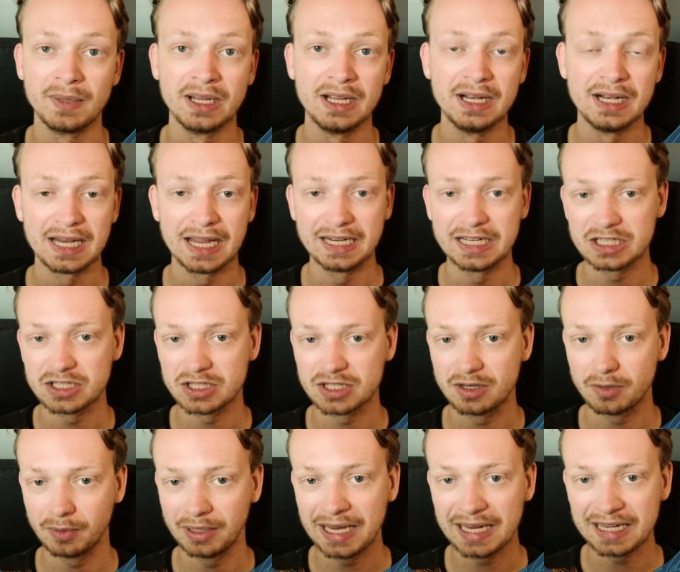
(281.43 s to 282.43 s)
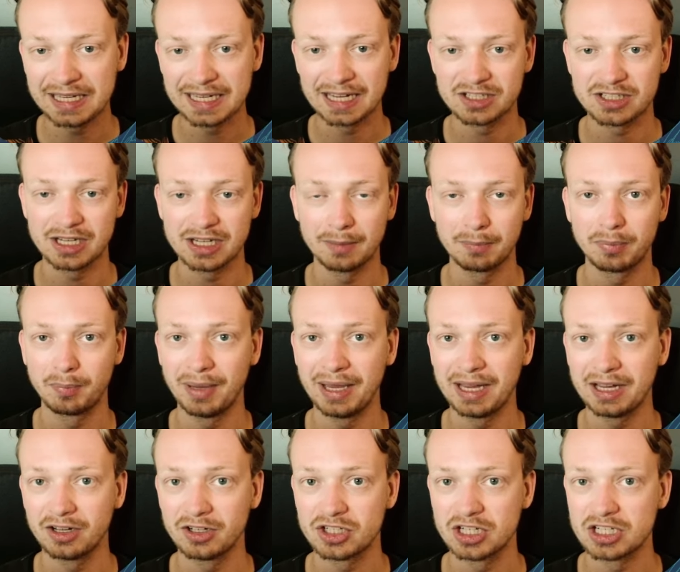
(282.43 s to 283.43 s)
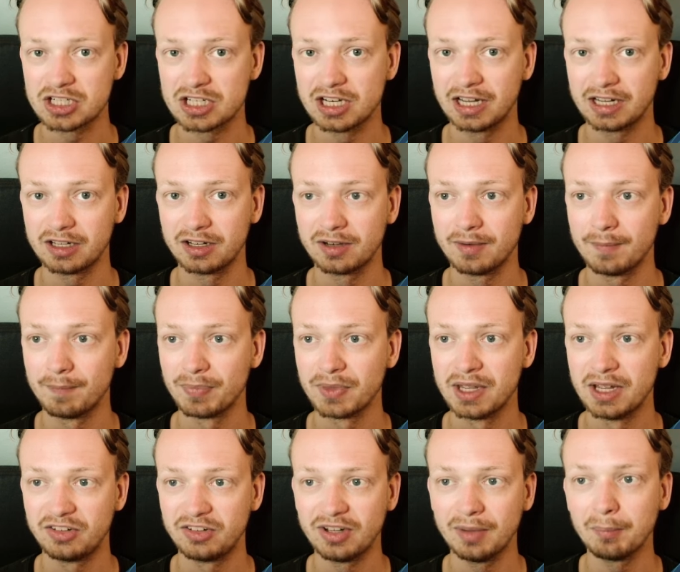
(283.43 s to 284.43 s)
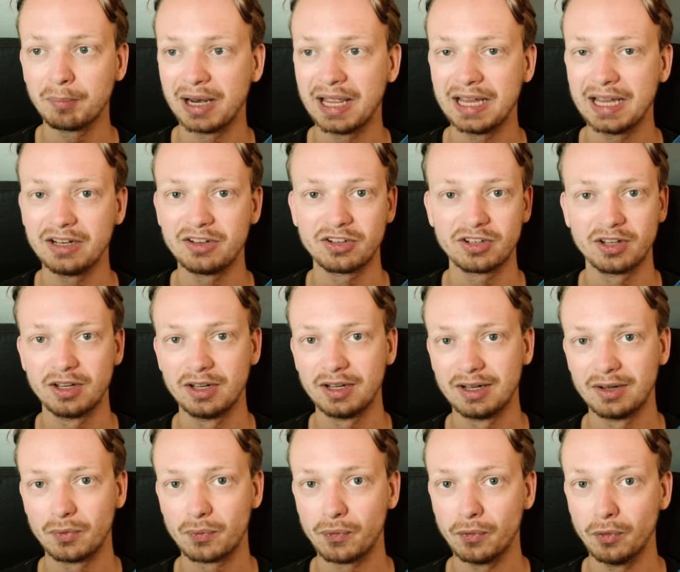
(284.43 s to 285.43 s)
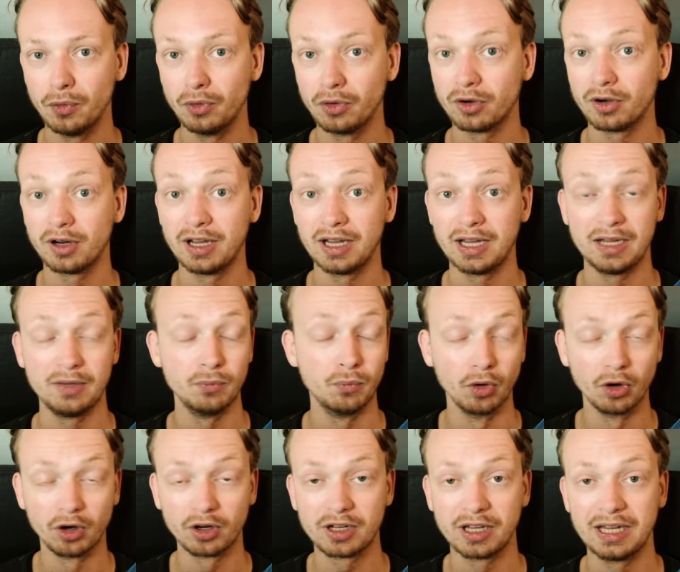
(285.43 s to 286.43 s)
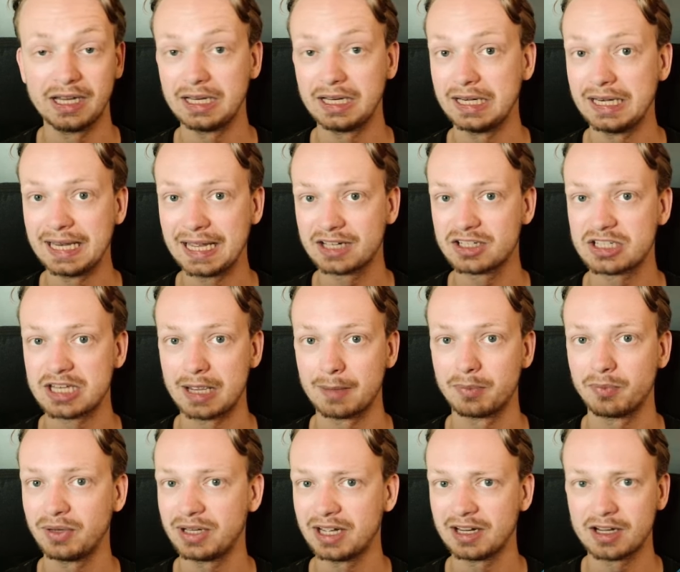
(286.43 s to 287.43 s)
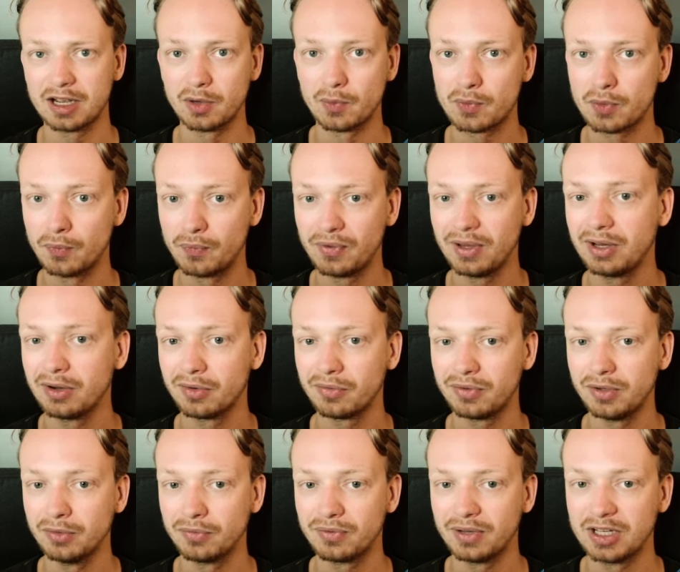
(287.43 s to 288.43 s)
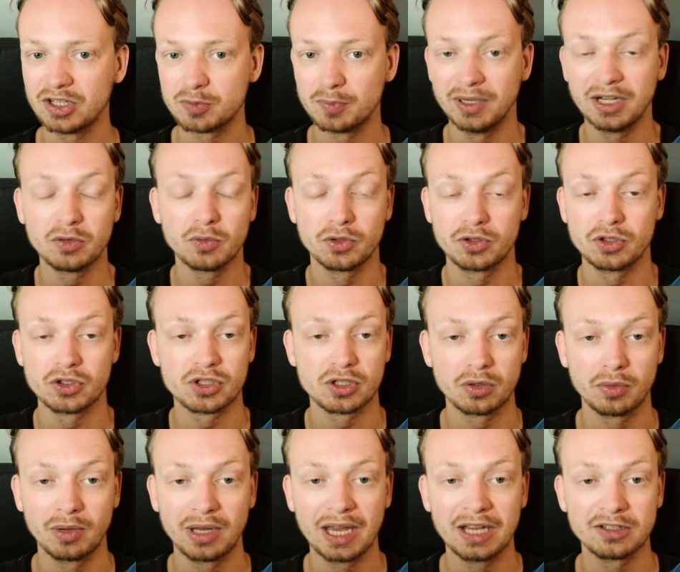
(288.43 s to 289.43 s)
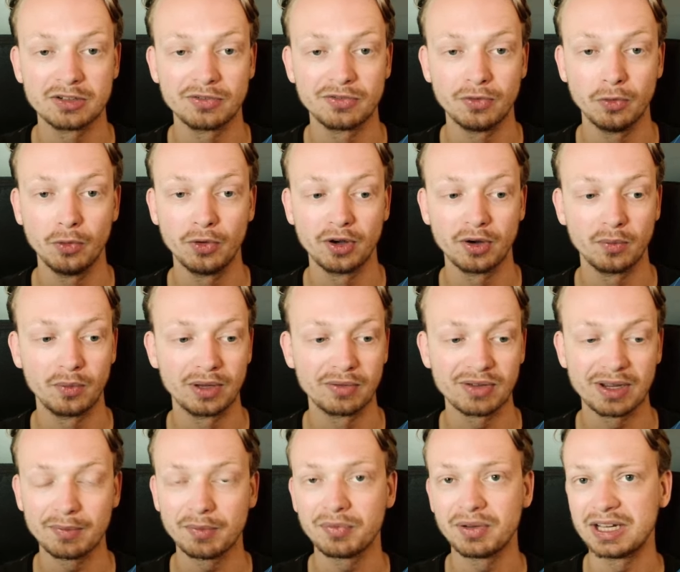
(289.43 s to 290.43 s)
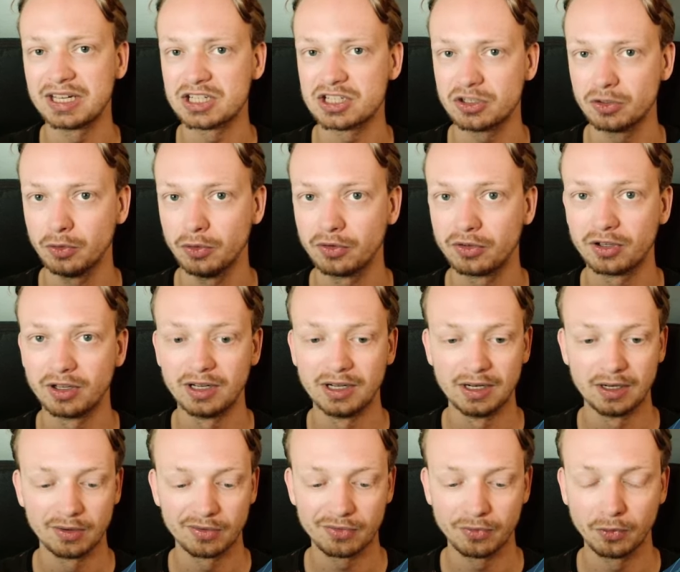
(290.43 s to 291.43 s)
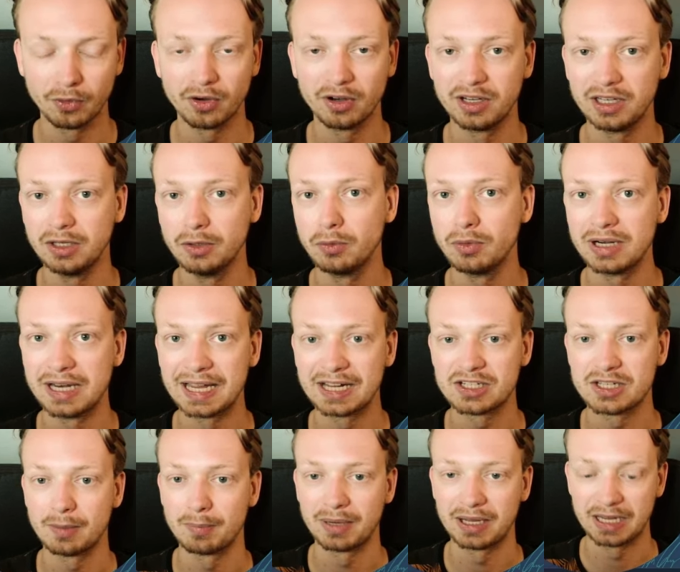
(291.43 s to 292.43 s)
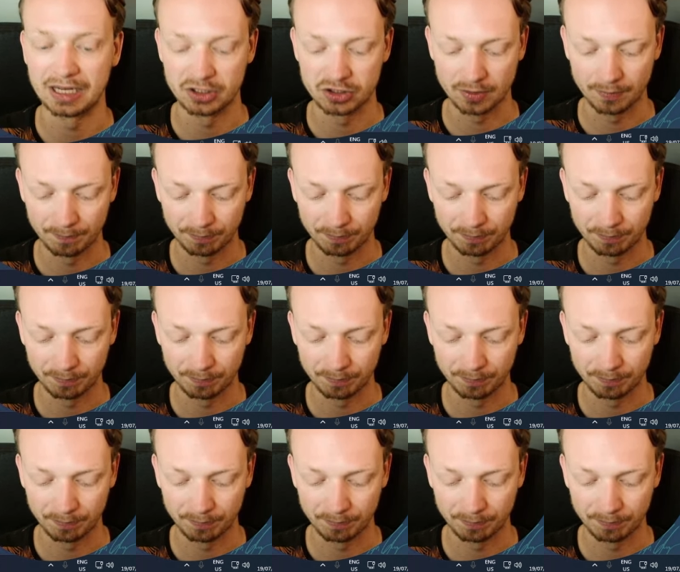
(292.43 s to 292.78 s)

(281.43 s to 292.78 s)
And this create next app package is like a template for a working Next app. We can kind of configure a few things, but it will just create a folder with everything installed for a new Next application.